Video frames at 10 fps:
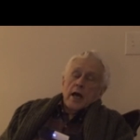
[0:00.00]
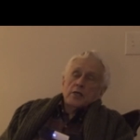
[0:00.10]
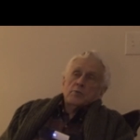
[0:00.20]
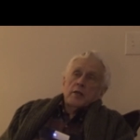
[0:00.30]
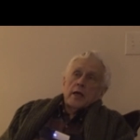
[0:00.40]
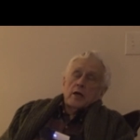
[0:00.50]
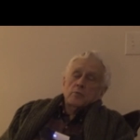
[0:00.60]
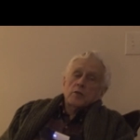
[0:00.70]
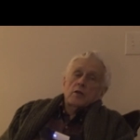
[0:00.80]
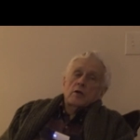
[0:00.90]
has been
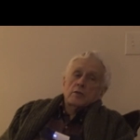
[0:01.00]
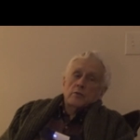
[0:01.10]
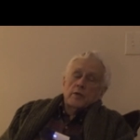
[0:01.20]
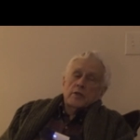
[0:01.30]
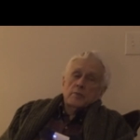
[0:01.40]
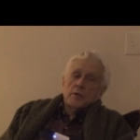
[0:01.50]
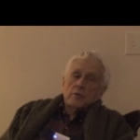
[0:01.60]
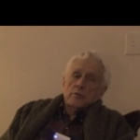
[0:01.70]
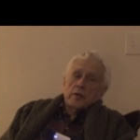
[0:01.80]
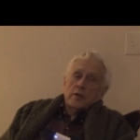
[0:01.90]
helped along the way to be
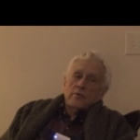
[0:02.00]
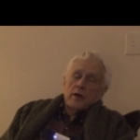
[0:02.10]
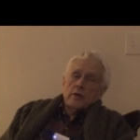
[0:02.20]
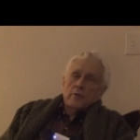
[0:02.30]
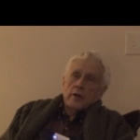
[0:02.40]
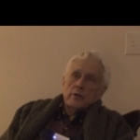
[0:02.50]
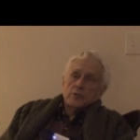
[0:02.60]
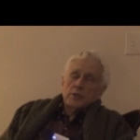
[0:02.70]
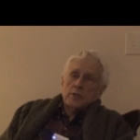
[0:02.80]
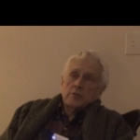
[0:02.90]
a really fine writer.
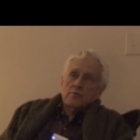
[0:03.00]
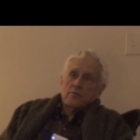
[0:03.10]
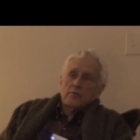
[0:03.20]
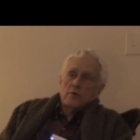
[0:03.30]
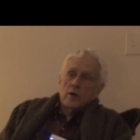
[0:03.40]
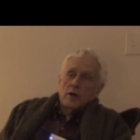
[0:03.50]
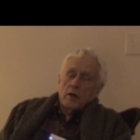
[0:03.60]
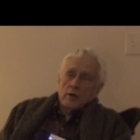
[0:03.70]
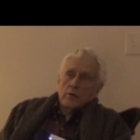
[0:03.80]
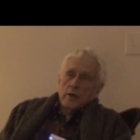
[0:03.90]
She has a,
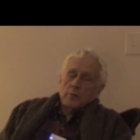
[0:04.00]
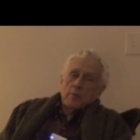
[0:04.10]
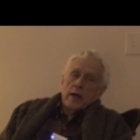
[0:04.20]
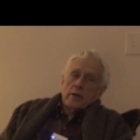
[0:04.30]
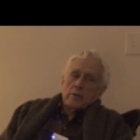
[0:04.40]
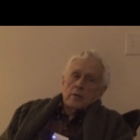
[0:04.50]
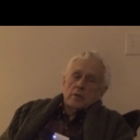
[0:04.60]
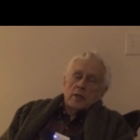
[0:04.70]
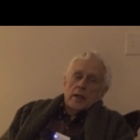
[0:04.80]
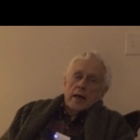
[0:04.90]
a great
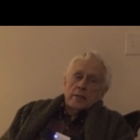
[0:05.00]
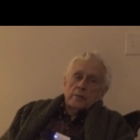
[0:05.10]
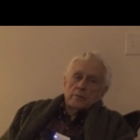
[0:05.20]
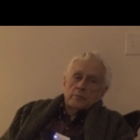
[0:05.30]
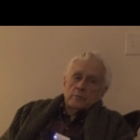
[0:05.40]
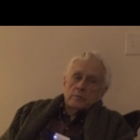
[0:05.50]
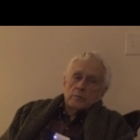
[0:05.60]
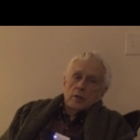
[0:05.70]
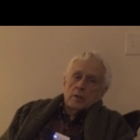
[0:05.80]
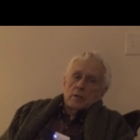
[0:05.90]
background in Latin,
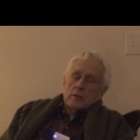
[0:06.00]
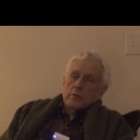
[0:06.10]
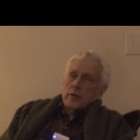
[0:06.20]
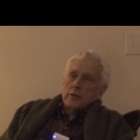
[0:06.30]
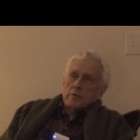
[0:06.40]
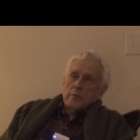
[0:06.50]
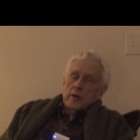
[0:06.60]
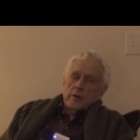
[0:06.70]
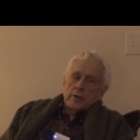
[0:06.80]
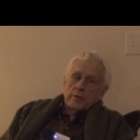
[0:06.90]
great
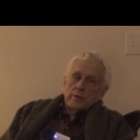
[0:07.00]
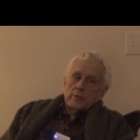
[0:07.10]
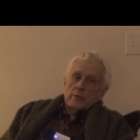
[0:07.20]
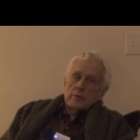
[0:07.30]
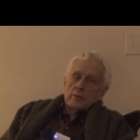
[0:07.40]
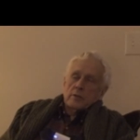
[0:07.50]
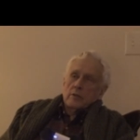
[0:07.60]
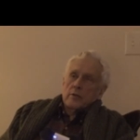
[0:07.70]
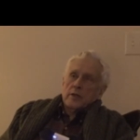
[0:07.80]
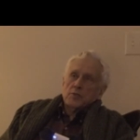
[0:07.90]
grammarian,
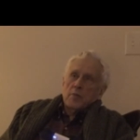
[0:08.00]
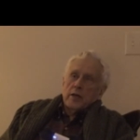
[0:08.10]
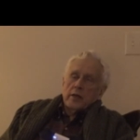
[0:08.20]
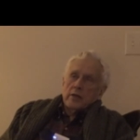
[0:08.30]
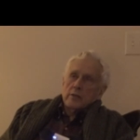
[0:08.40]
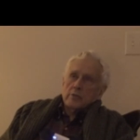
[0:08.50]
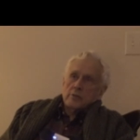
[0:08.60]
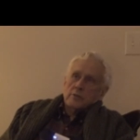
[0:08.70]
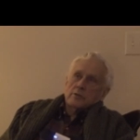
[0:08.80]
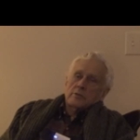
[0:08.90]
corrects my
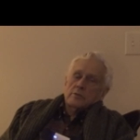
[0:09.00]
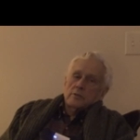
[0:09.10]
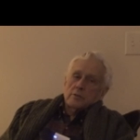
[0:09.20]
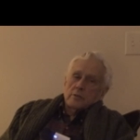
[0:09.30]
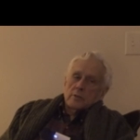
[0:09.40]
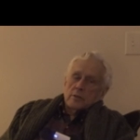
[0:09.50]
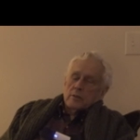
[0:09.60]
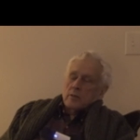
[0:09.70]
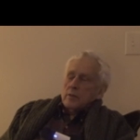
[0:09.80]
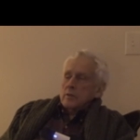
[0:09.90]
errors
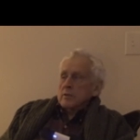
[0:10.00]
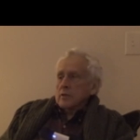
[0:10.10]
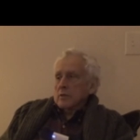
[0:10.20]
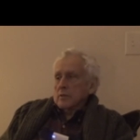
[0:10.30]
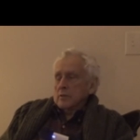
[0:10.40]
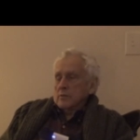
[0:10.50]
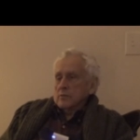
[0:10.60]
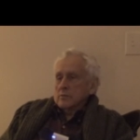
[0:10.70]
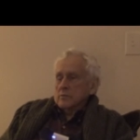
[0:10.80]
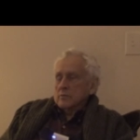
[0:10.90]
uh,
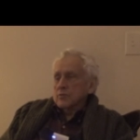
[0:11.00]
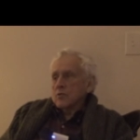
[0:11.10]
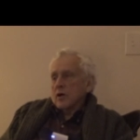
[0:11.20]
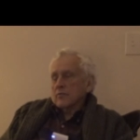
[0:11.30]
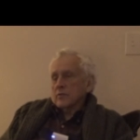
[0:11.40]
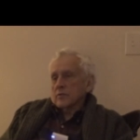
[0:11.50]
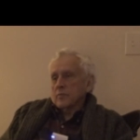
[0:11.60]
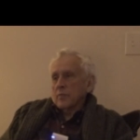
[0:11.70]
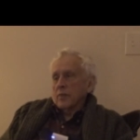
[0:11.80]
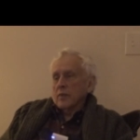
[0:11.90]
too often,
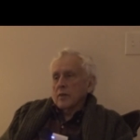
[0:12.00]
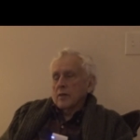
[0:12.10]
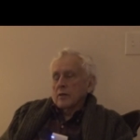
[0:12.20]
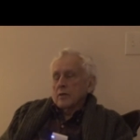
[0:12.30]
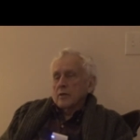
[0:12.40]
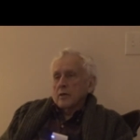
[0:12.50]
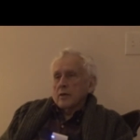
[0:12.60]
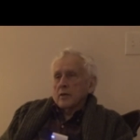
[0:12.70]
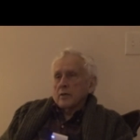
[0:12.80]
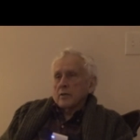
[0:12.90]

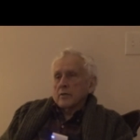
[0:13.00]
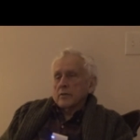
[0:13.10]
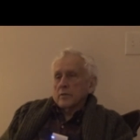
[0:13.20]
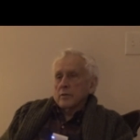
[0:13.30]
uh,